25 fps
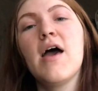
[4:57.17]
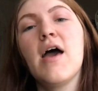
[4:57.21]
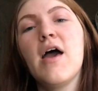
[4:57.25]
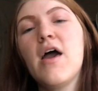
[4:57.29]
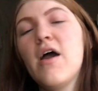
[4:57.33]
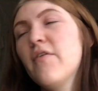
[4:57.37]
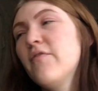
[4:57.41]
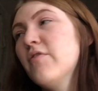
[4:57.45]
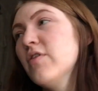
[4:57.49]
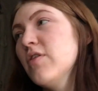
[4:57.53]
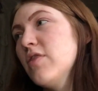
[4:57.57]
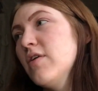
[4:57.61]

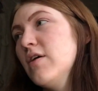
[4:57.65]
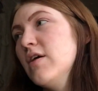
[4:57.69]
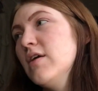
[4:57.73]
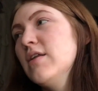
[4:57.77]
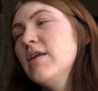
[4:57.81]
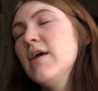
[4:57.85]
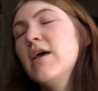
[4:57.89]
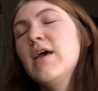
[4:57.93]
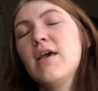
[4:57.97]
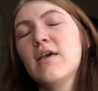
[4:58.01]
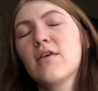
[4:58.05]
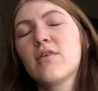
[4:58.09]

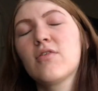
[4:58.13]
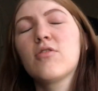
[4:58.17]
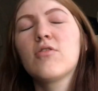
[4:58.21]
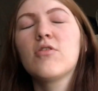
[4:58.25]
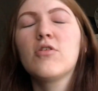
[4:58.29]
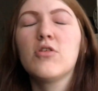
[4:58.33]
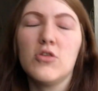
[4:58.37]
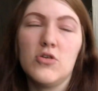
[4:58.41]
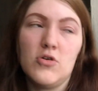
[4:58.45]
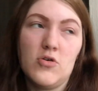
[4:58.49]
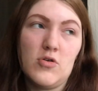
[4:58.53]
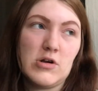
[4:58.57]
Everything is
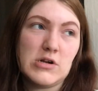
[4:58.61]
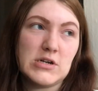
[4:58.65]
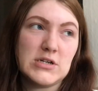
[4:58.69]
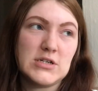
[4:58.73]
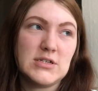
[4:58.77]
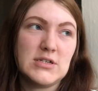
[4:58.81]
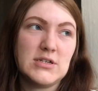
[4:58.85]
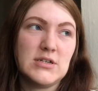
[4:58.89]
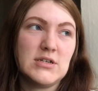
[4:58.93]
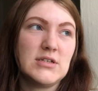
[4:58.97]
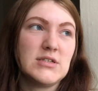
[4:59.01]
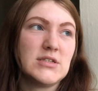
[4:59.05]

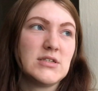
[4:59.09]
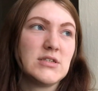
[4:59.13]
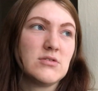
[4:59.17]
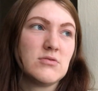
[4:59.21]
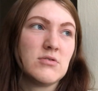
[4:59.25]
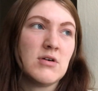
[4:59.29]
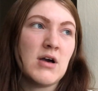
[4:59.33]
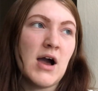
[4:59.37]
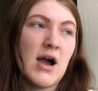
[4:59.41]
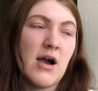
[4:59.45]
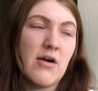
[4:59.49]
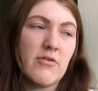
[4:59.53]
yours. So
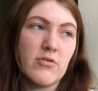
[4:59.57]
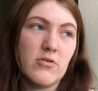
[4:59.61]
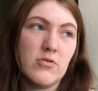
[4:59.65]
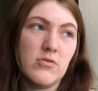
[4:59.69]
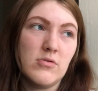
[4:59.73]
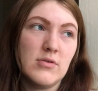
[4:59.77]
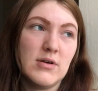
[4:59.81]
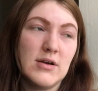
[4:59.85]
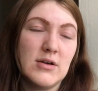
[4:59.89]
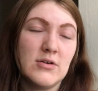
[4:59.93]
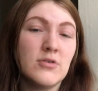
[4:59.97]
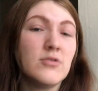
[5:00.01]

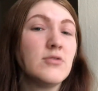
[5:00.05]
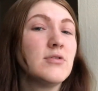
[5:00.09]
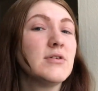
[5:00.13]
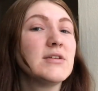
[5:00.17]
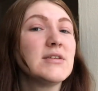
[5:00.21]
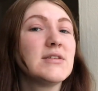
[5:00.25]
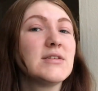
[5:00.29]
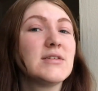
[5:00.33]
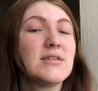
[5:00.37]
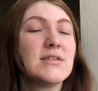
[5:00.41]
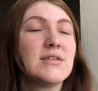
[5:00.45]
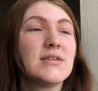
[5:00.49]
Carol, who
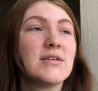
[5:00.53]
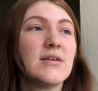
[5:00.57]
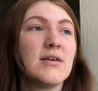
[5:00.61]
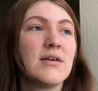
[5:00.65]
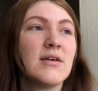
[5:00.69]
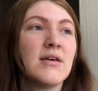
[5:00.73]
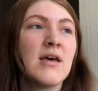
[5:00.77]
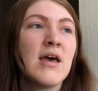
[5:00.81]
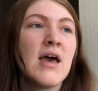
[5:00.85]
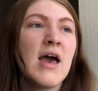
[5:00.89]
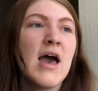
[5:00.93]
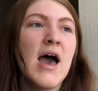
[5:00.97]
is
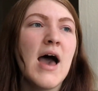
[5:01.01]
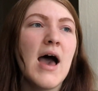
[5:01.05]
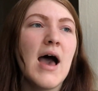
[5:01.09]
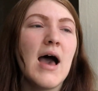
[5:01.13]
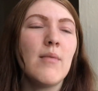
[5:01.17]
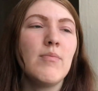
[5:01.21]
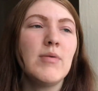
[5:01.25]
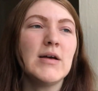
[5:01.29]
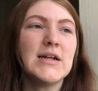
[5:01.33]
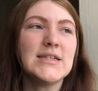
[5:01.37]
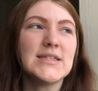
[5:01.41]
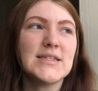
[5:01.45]

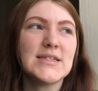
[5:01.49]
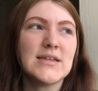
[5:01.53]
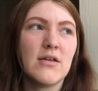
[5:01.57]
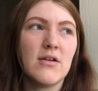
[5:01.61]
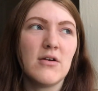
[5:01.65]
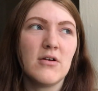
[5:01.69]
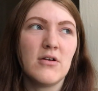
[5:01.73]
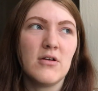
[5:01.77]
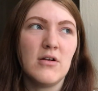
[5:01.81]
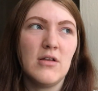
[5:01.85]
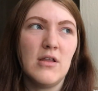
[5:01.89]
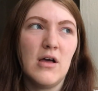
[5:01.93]
a bit down
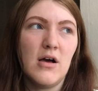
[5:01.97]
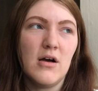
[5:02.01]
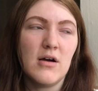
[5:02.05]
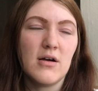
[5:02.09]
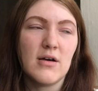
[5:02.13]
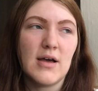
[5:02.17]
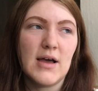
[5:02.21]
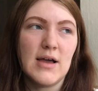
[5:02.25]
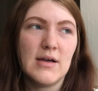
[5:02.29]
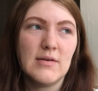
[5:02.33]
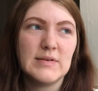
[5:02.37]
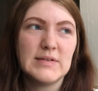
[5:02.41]
on her
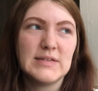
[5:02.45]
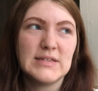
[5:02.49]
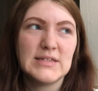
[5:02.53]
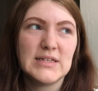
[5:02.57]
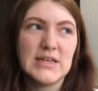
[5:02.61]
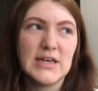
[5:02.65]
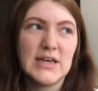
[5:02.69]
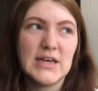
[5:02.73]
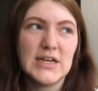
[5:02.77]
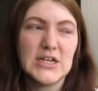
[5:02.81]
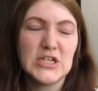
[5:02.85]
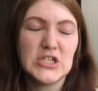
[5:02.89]
luck, I would
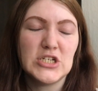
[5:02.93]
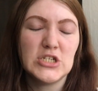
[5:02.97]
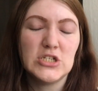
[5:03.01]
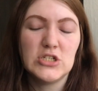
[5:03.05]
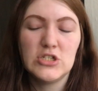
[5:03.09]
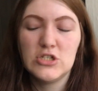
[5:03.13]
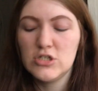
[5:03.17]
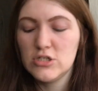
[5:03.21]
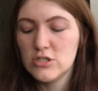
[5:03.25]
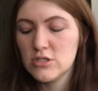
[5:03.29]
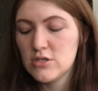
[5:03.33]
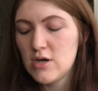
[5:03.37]
say, she
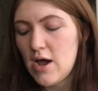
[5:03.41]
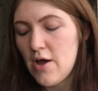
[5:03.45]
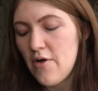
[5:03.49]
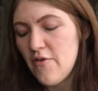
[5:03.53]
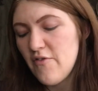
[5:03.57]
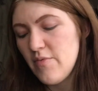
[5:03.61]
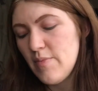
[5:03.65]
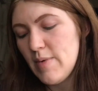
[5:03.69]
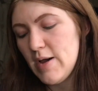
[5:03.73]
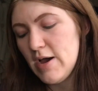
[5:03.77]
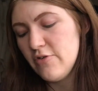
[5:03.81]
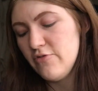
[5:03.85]
just got out of
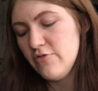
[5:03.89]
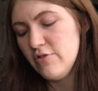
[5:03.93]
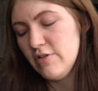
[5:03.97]
a bad